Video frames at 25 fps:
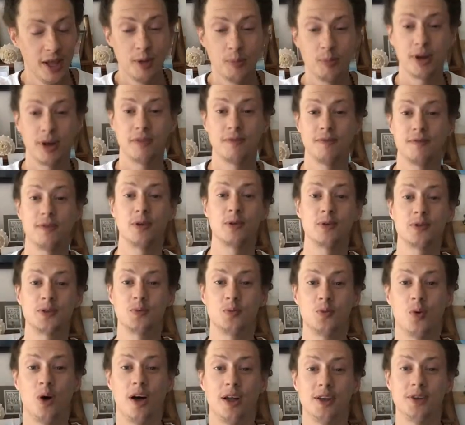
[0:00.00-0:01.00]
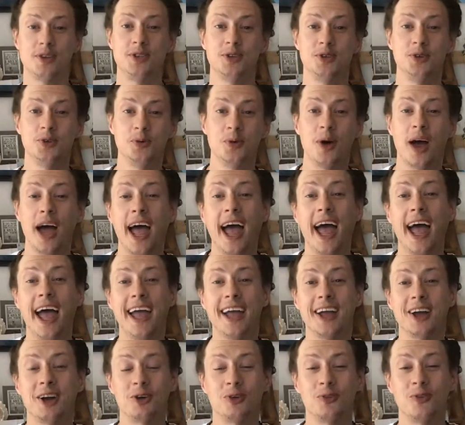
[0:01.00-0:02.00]
but if folks want to
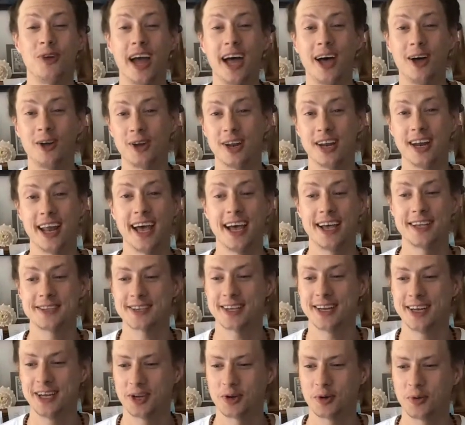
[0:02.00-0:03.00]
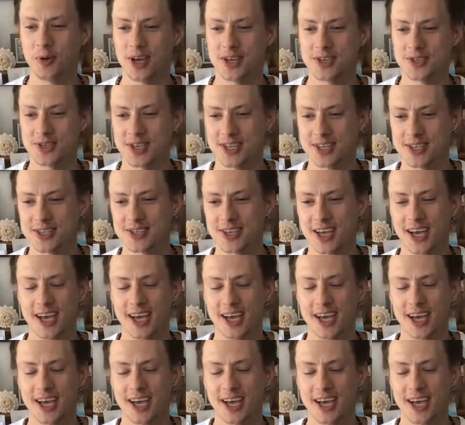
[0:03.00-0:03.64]
hang around and ask any questions,